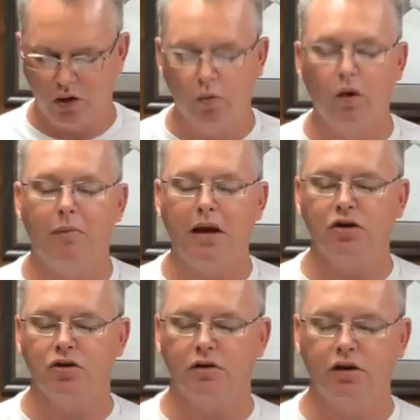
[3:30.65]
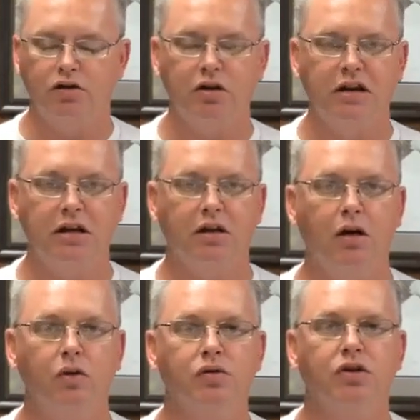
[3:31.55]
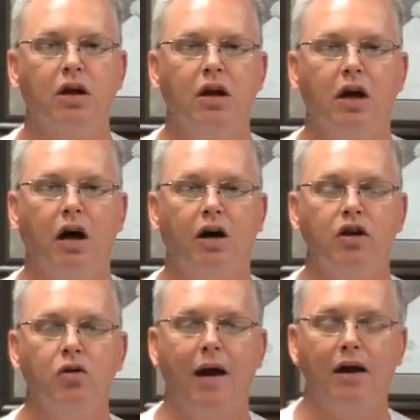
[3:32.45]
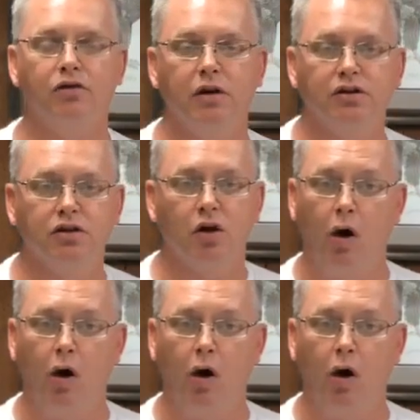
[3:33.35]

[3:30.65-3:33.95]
So you want to make sure that you get those uh, new addresses.